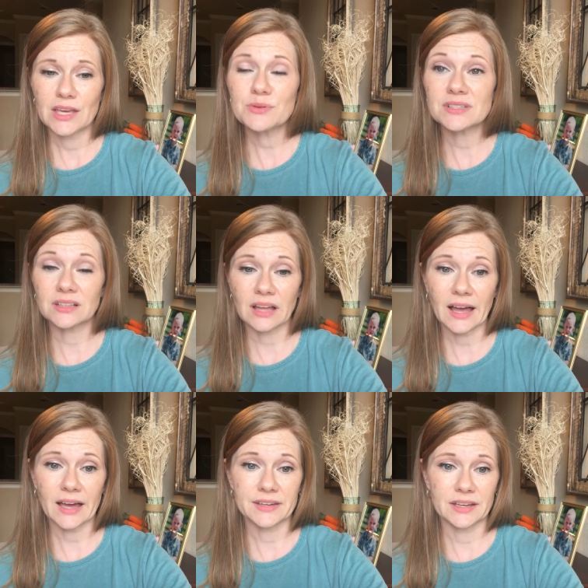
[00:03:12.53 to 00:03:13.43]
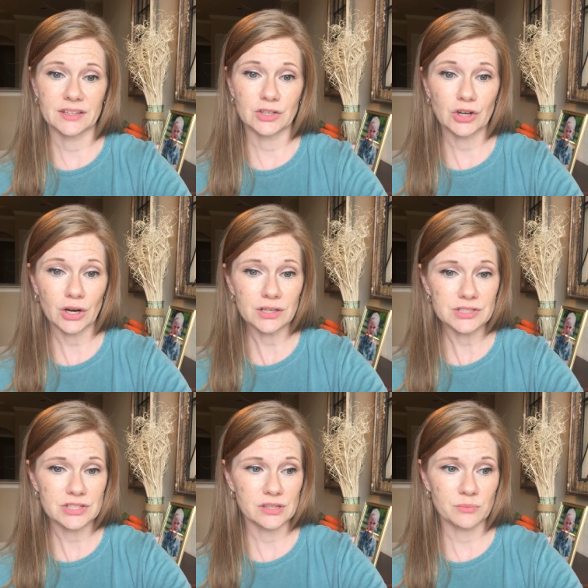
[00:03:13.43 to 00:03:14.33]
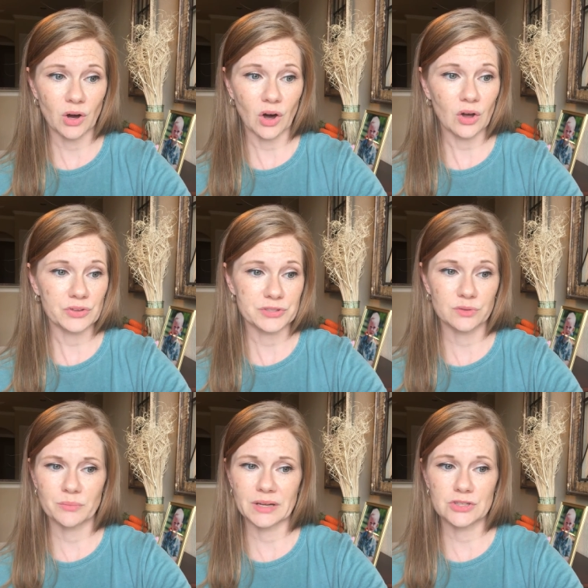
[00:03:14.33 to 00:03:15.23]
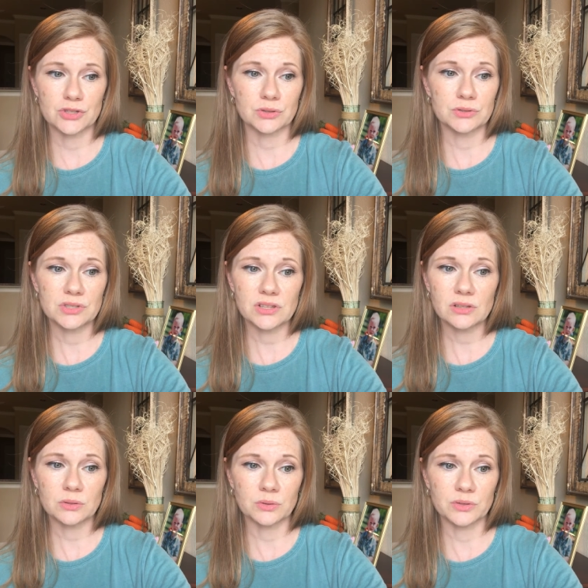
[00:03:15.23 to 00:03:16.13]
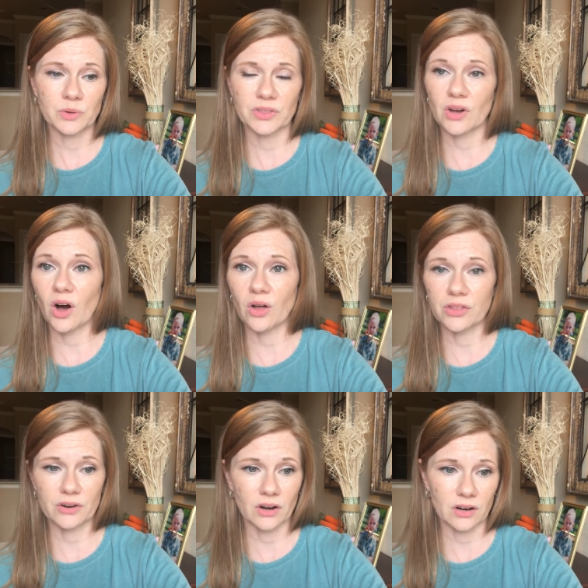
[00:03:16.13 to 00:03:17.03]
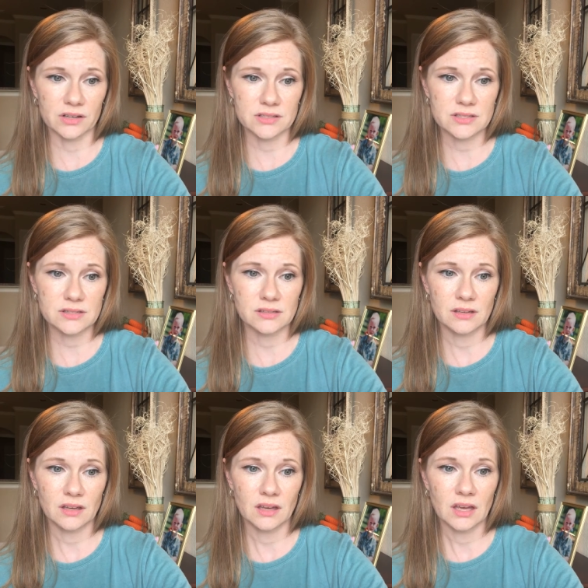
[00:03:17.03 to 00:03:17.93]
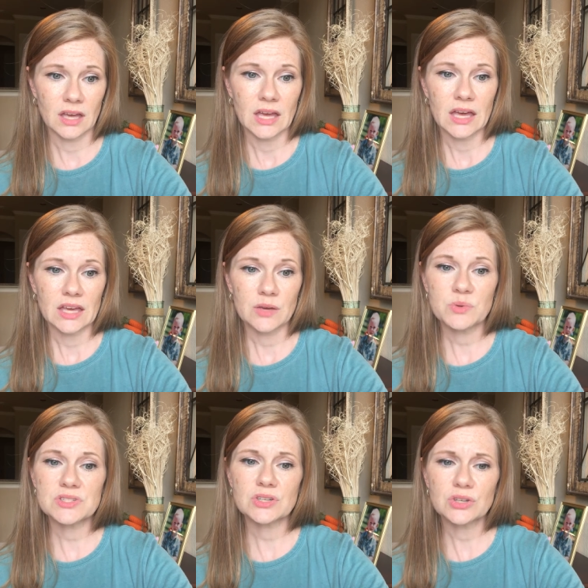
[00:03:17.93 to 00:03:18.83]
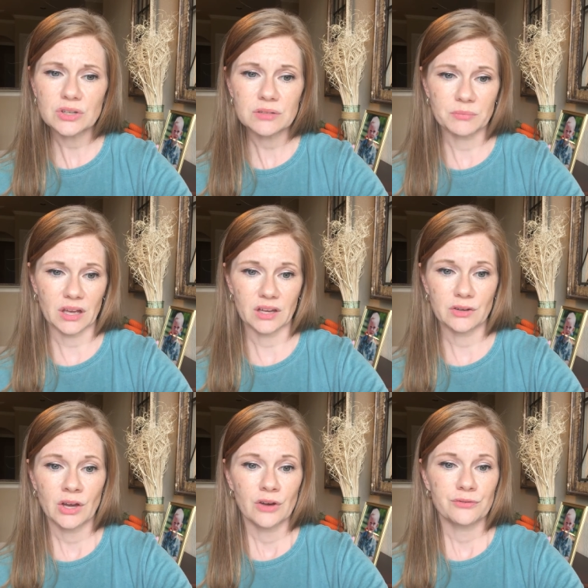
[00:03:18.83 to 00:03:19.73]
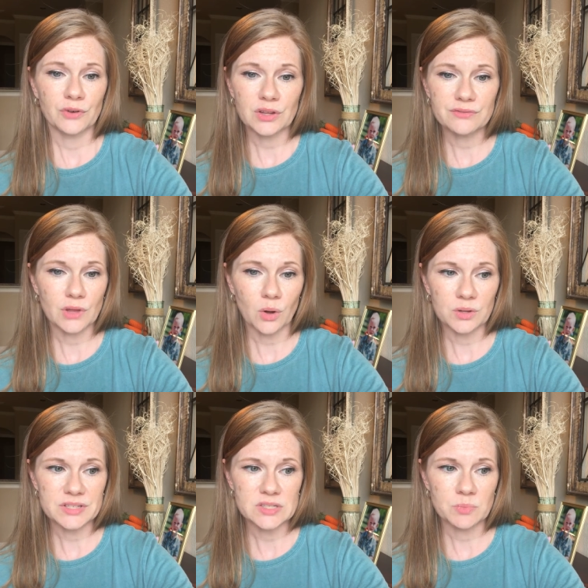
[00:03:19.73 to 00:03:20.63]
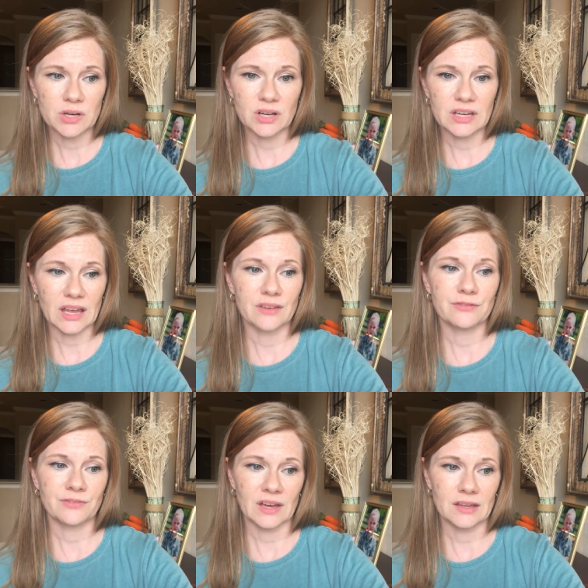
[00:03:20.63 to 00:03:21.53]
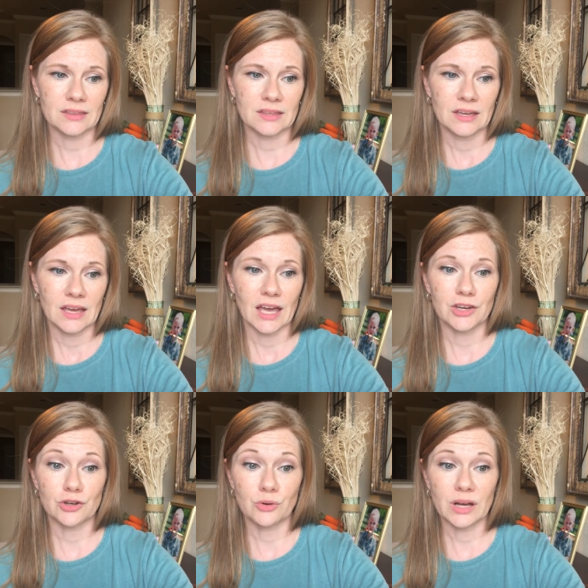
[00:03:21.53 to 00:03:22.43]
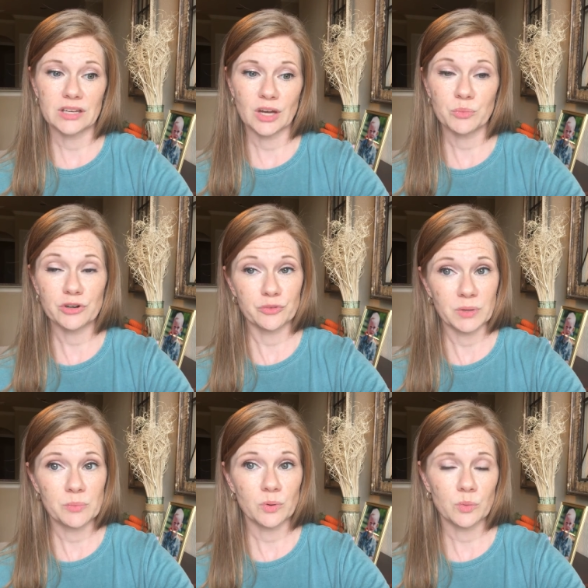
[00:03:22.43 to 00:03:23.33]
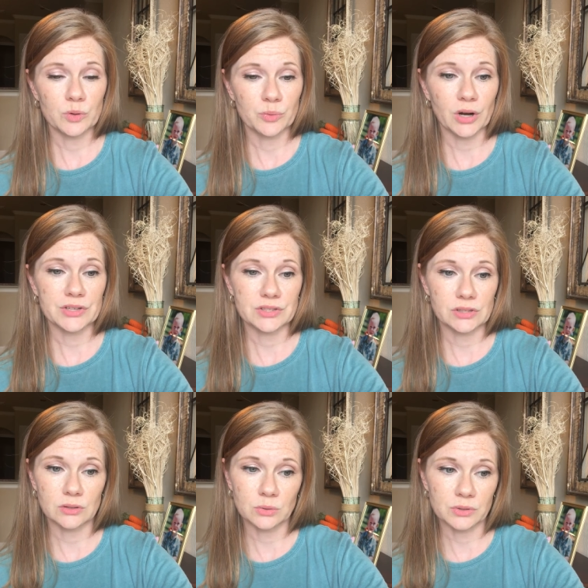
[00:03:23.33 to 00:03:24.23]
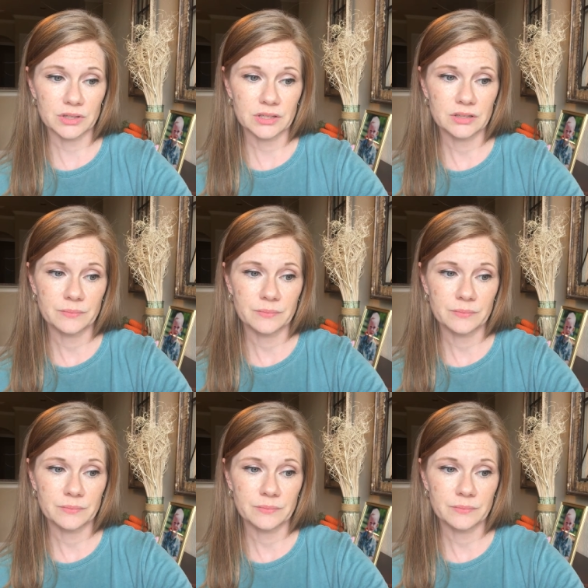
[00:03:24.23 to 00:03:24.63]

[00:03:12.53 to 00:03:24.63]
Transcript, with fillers: he was glad and encouraged them all to remain true to the Lord with all their hearts. He was a good man, full of the Holy Spirit and faith, and a great number of people were brought to the Lord.